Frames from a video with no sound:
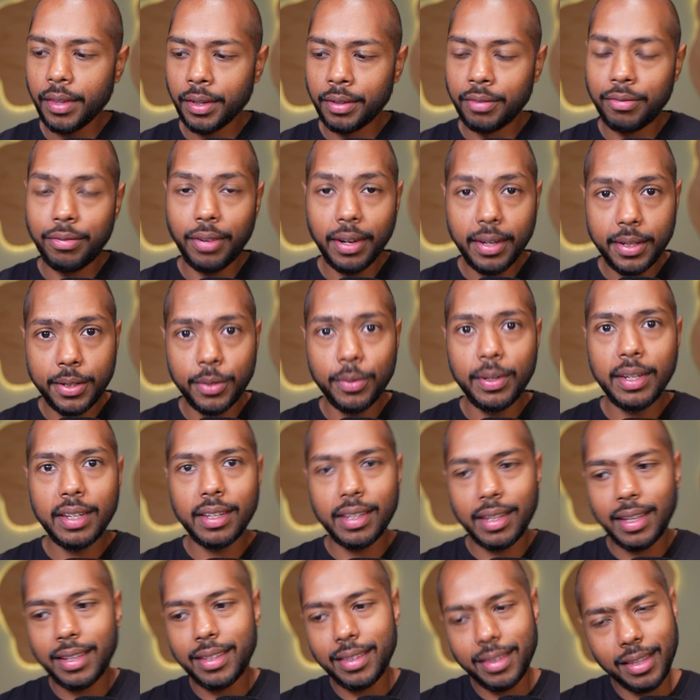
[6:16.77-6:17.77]

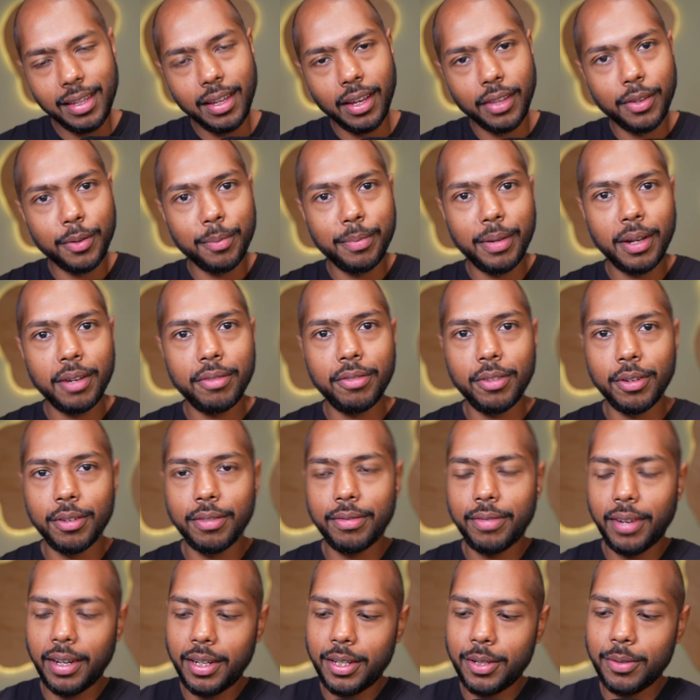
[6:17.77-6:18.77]
Fine-tuning, and the other benefit of
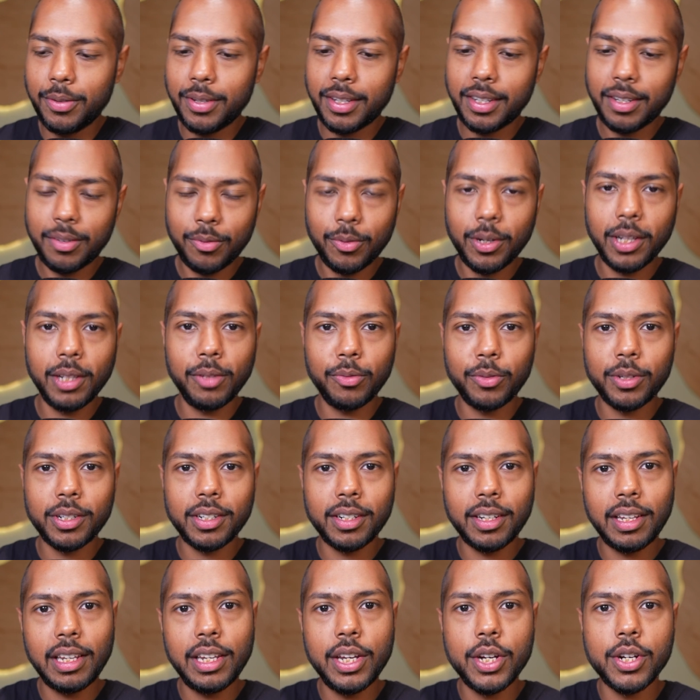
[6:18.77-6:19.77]
fine-tuning while
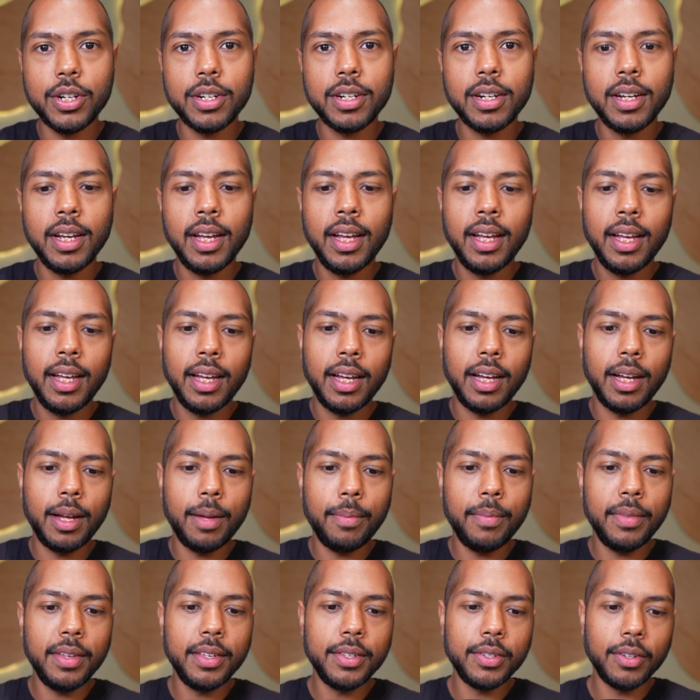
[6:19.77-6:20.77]
we're here,
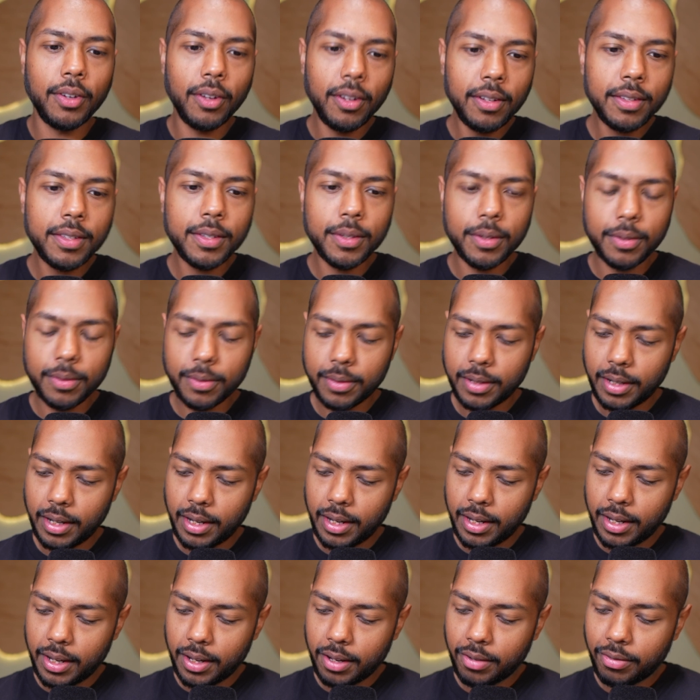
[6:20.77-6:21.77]
is also
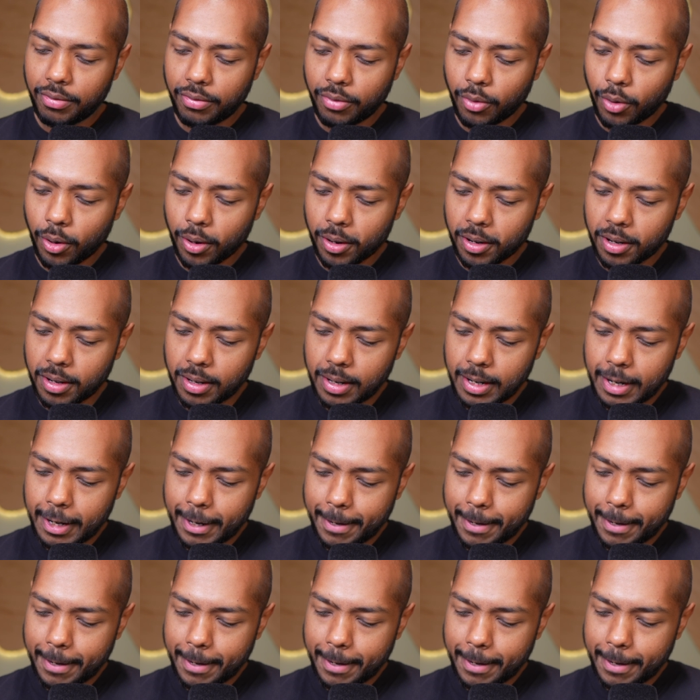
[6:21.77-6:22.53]
for